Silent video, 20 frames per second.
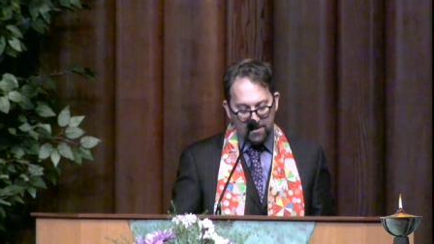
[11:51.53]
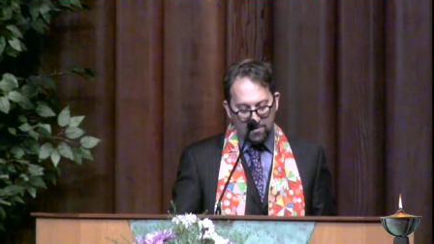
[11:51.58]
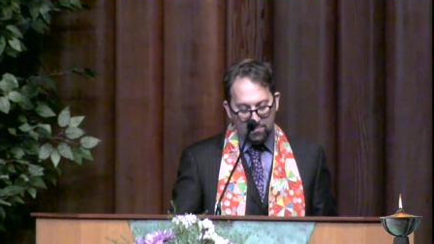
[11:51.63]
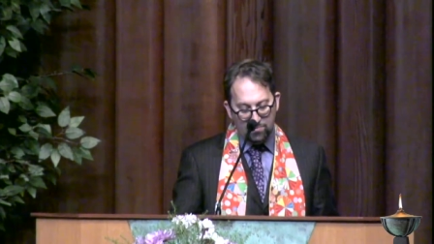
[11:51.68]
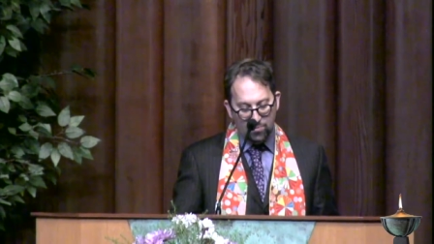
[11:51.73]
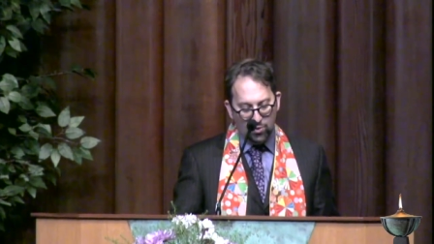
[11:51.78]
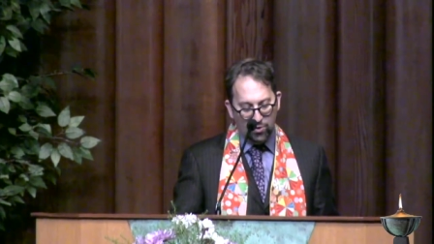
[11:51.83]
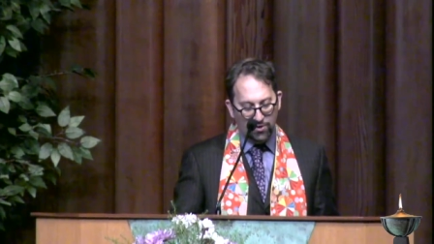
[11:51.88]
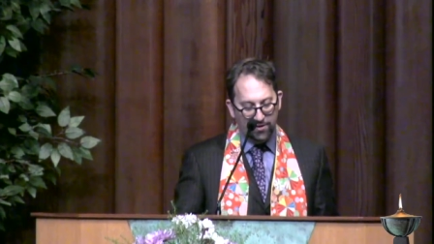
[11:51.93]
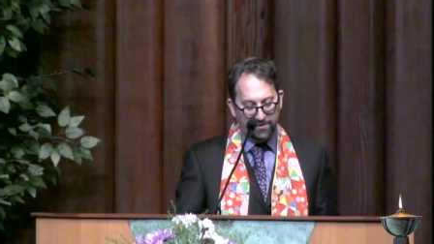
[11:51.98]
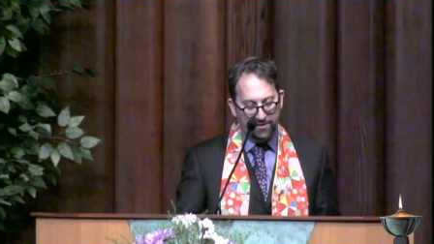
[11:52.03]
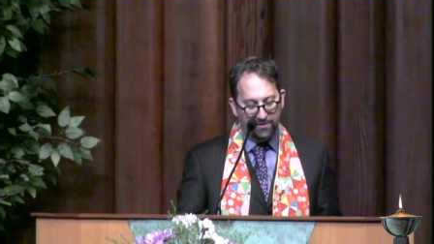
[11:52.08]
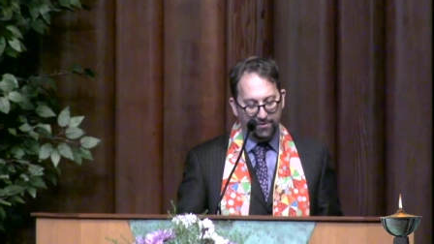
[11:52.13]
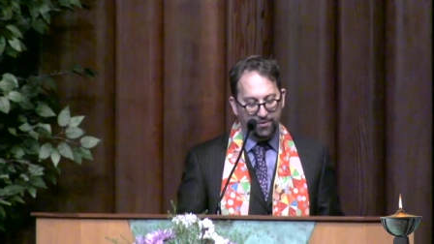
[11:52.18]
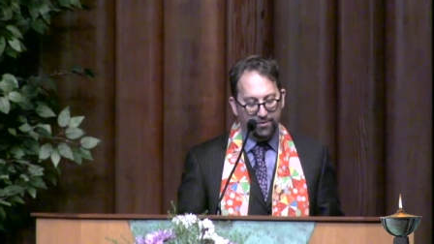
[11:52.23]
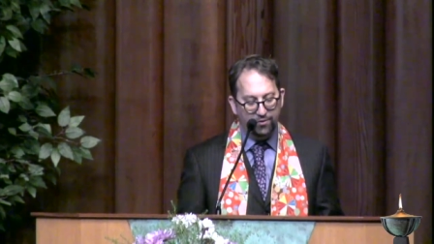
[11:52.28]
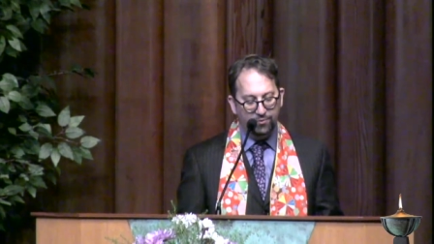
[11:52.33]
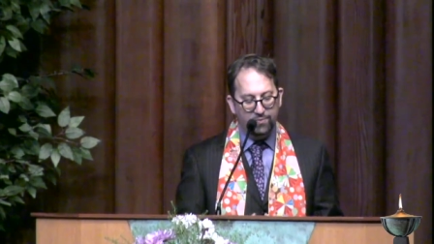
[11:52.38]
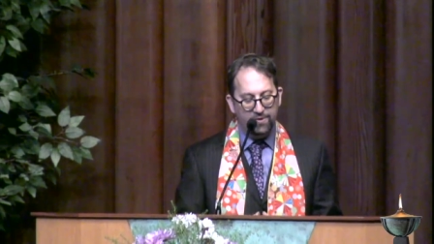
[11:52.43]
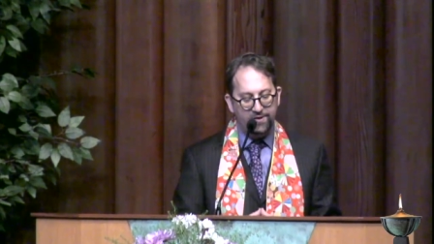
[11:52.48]
more than
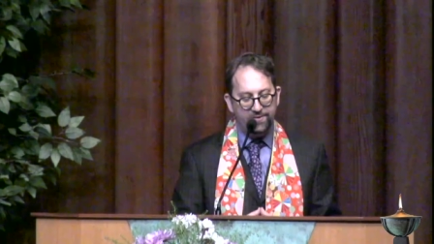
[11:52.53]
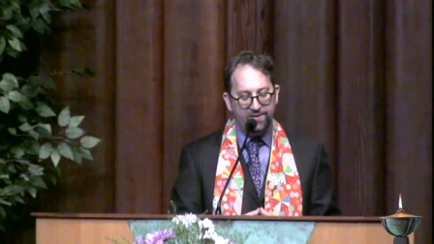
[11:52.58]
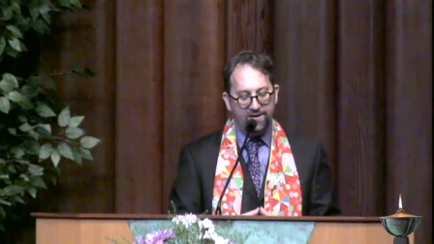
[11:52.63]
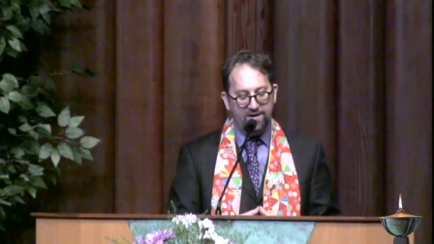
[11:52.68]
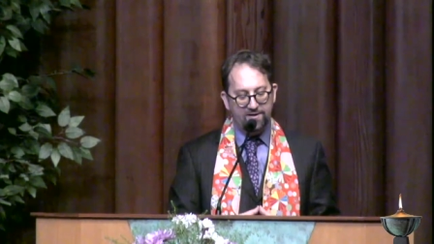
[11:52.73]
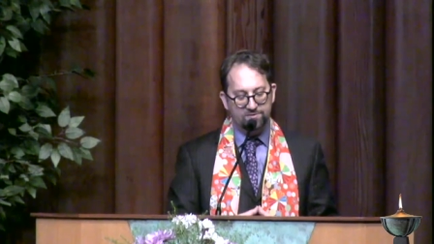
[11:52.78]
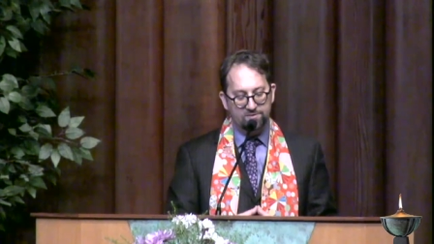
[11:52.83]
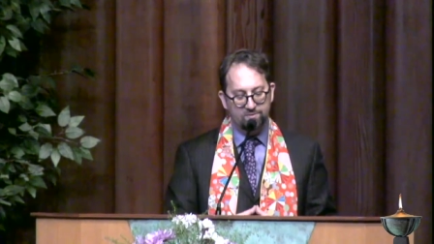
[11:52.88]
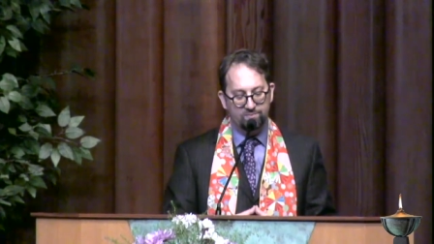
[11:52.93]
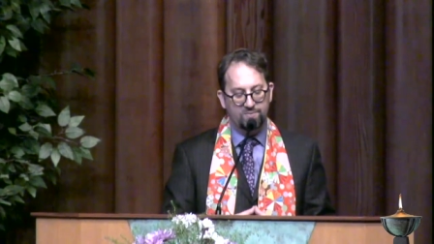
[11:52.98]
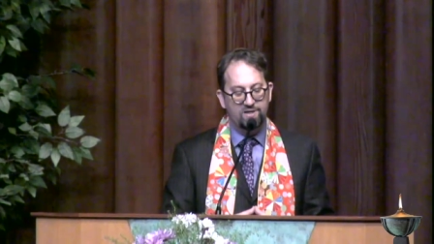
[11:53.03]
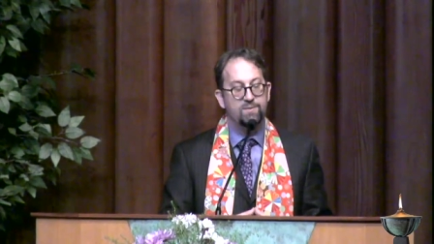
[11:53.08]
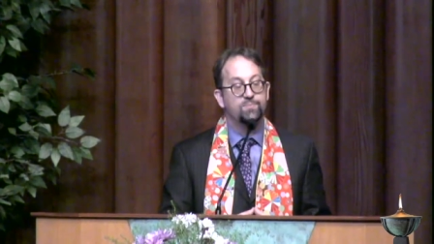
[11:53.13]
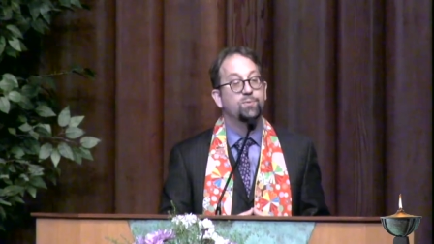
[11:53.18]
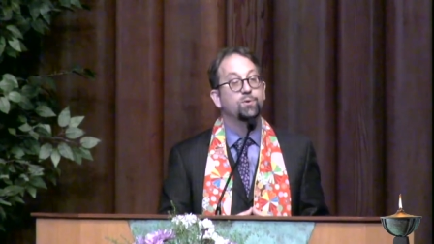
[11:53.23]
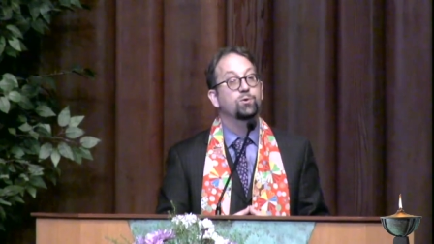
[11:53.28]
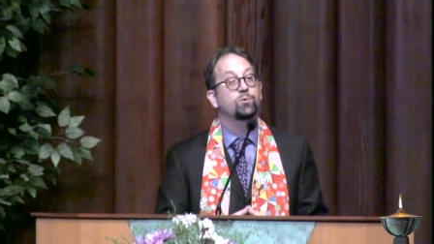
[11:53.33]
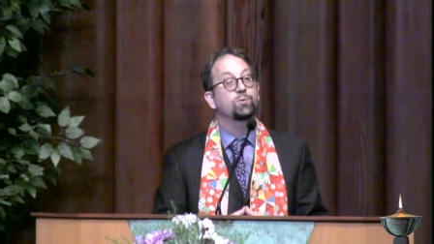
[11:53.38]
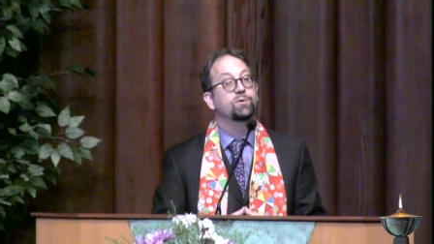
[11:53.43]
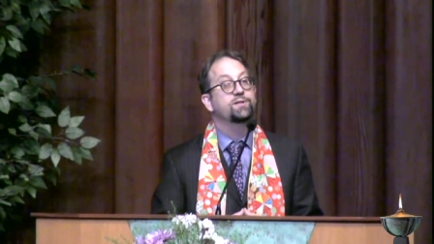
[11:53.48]
3,000
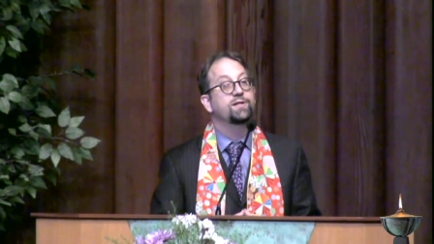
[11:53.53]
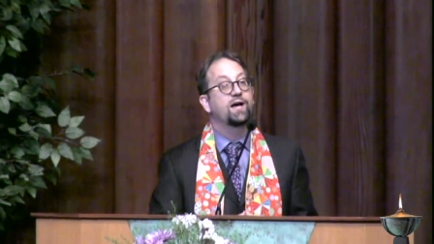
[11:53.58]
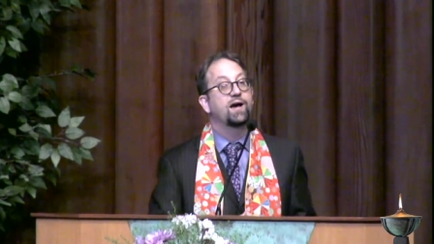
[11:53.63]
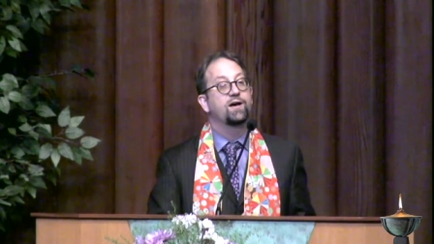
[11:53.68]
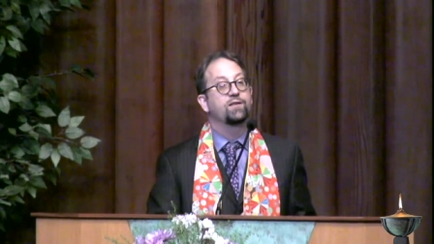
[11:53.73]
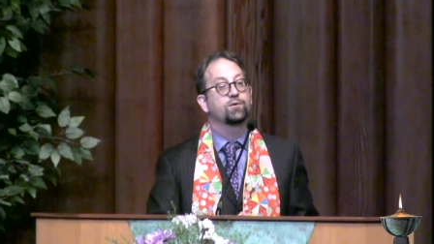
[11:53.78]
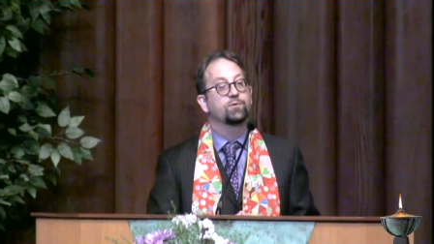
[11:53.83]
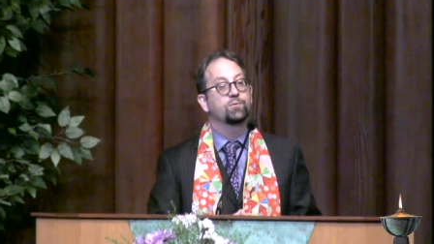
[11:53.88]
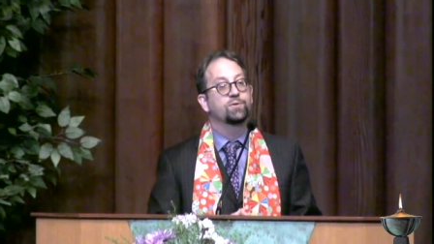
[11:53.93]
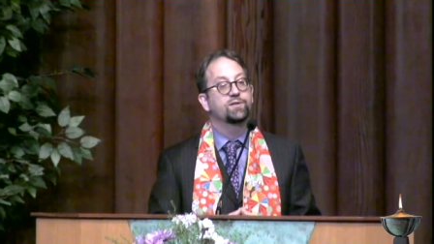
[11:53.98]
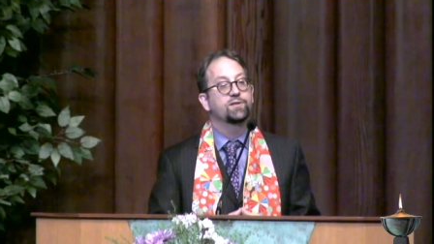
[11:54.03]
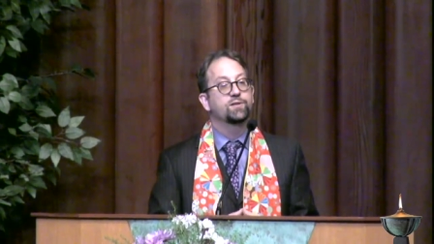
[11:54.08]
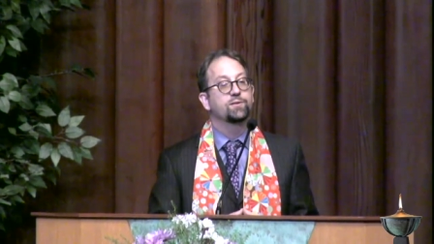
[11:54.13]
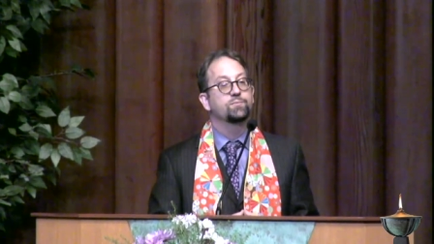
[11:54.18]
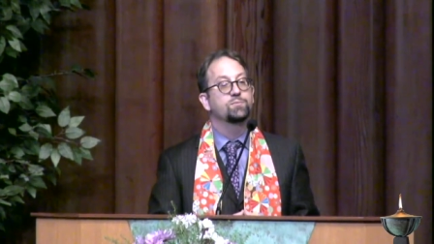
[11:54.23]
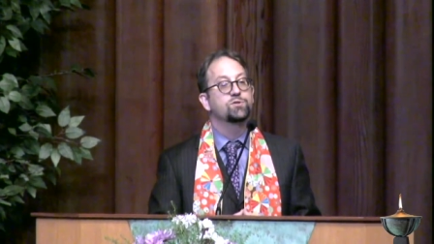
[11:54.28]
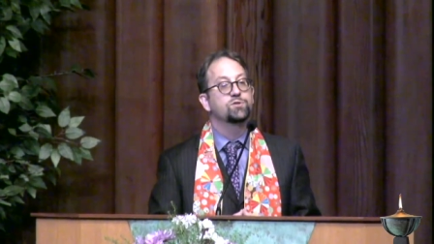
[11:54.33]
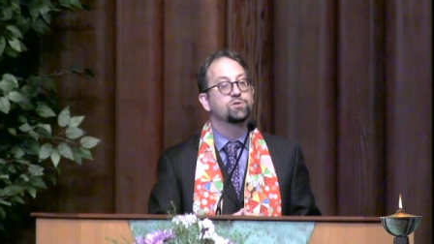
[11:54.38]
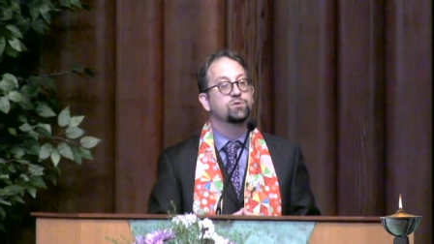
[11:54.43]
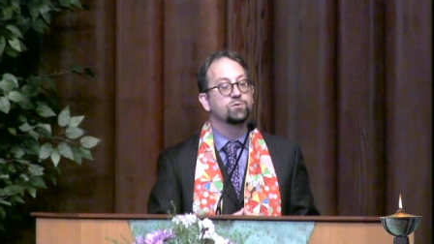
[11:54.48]
people would gather with
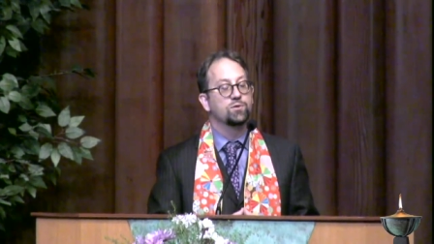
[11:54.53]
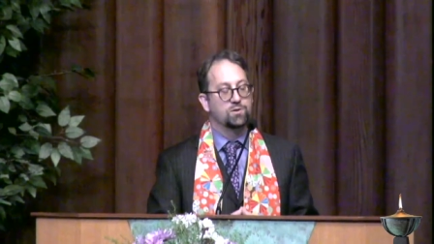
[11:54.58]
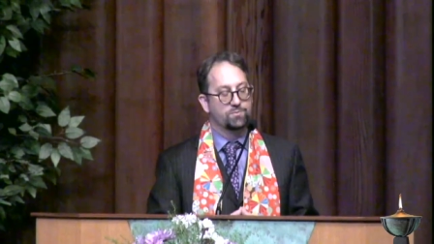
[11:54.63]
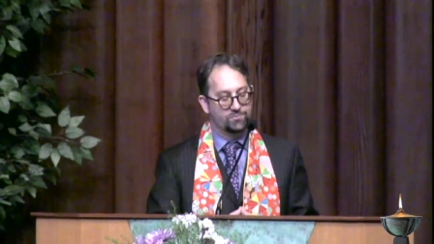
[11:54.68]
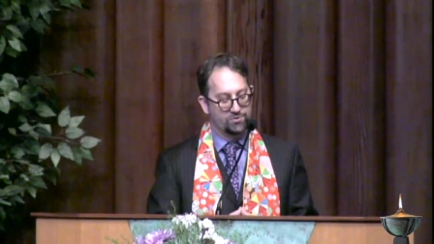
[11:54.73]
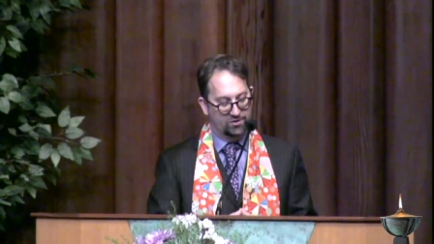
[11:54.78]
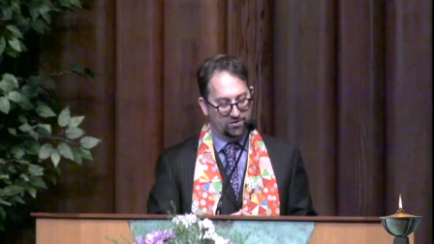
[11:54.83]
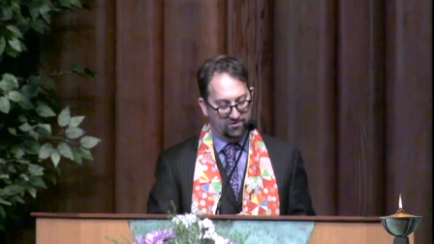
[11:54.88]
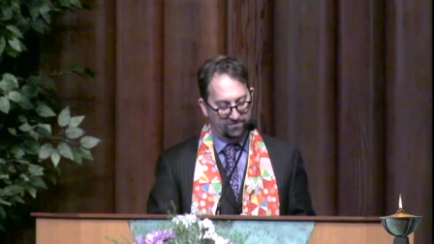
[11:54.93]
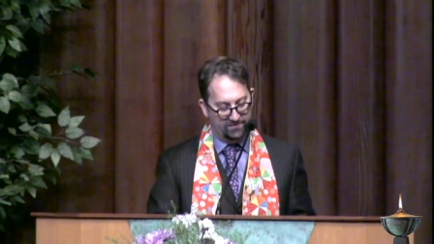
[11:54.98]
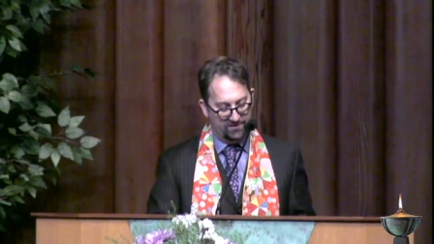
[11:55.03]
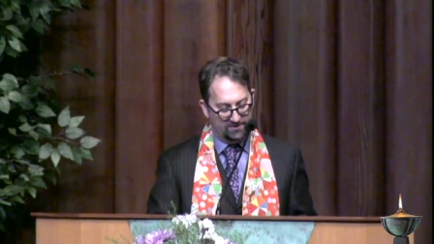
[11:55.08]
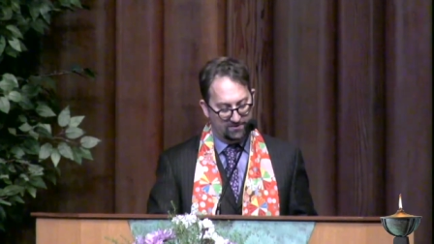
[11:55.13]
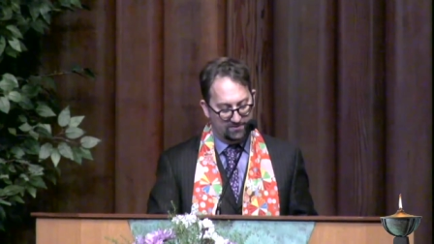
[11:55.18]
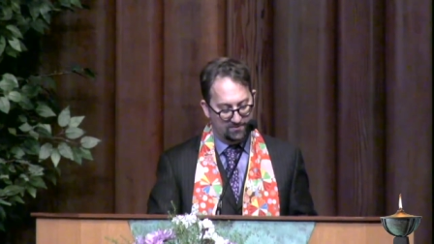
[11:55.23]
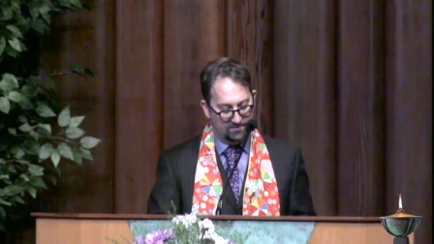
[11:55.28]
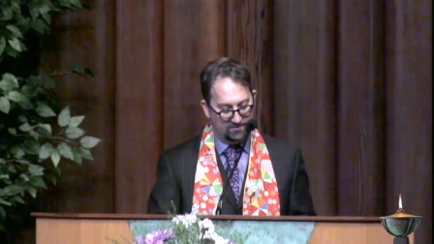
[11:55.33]
him to observe it